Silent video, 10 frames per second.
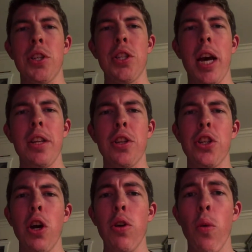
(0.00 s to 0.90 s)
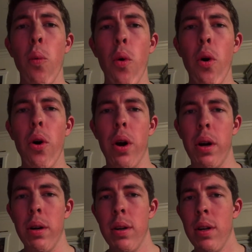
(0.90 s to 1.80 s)
decided to go to
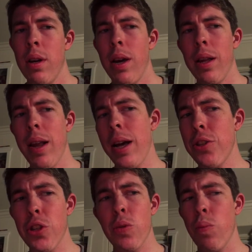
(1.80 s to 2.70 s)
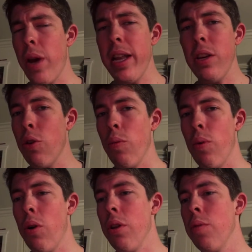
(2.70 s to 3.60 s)
war. And not just any old
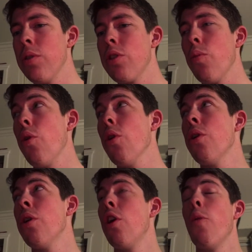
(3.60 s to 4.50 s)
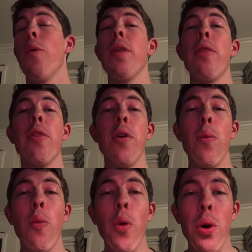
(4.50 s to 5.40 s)
war. They went to war with
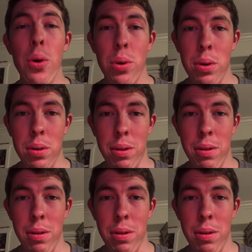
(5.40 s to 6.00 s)
the world.